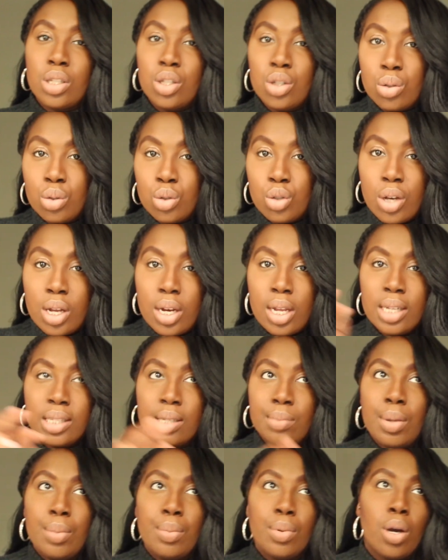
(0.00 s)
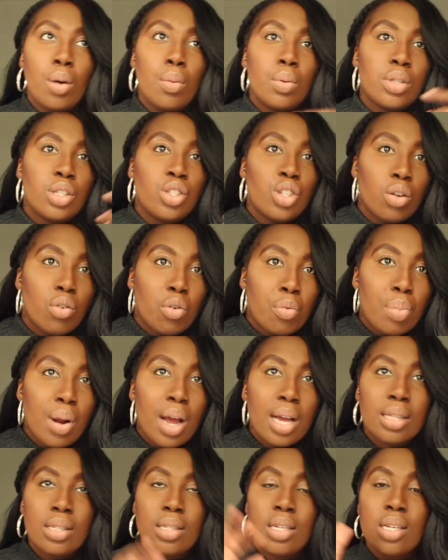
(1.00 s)
additional training, some people go on to general
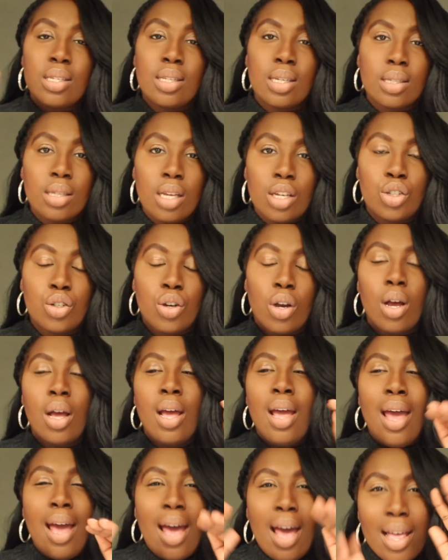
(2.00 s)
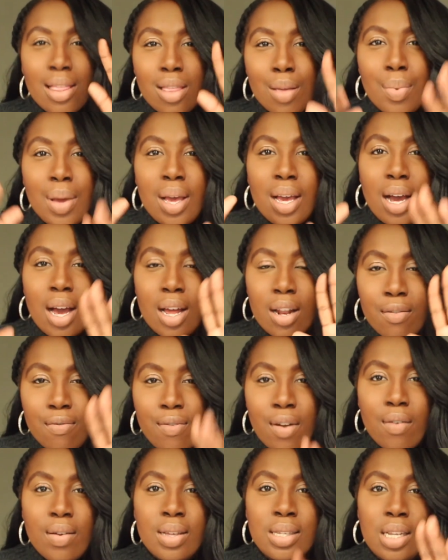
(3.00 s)
practice, etc. And the pay kind of
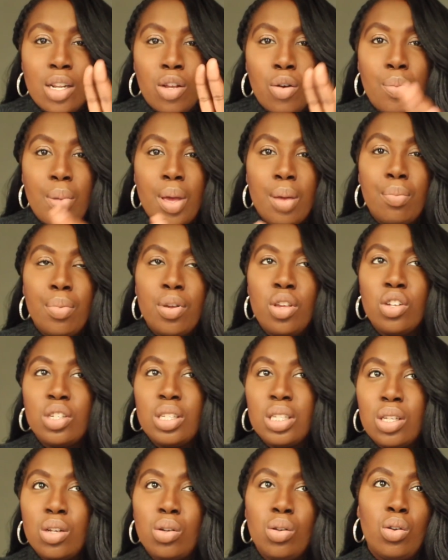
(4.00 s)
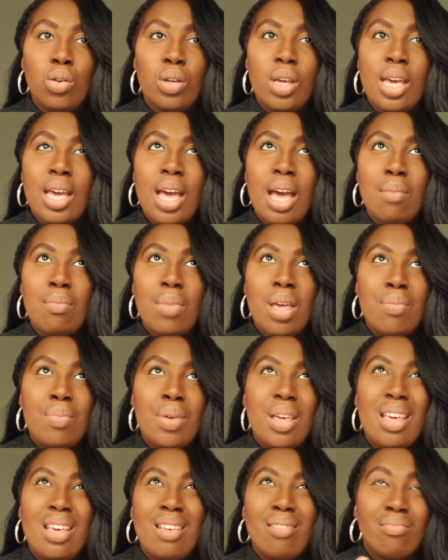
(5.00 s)
varies a little bit, but you're still looking at
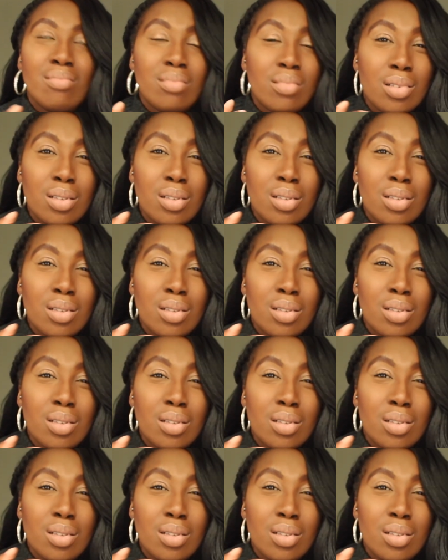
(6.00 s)
maybe,